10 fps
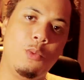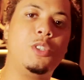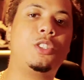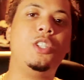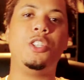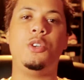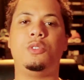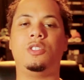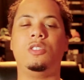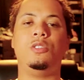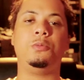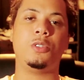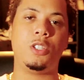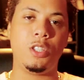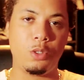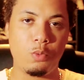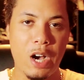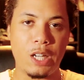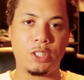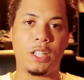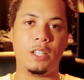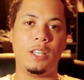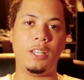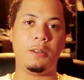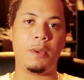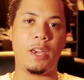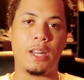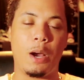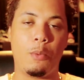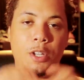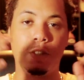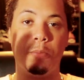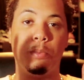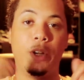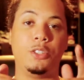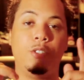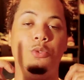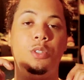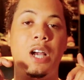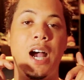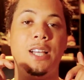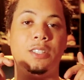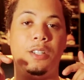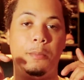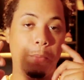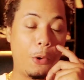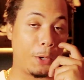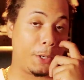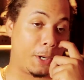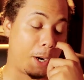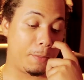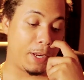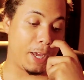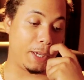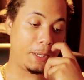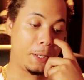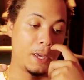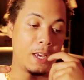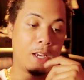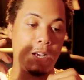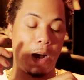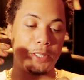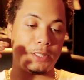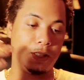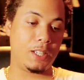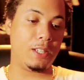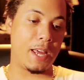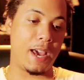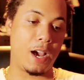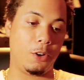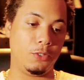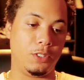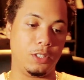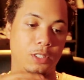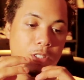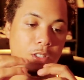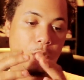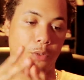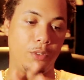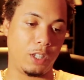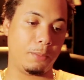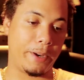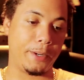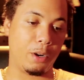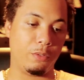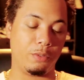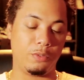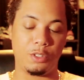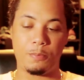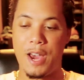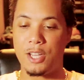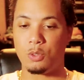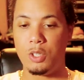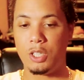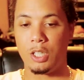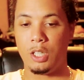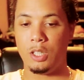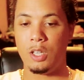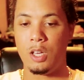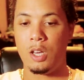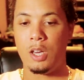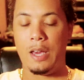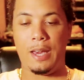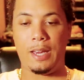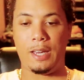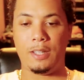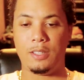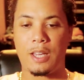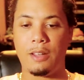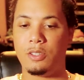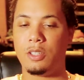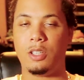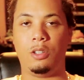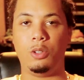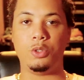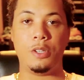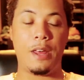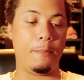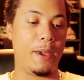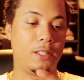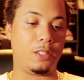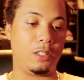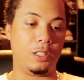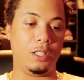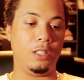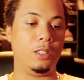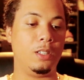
What's good YouTube? Tony D2 Wild checking in man. I wanted to bring to you guys an important update. I was sitting down just you know thinking about it over this past weekend and just came to the conclusion that basically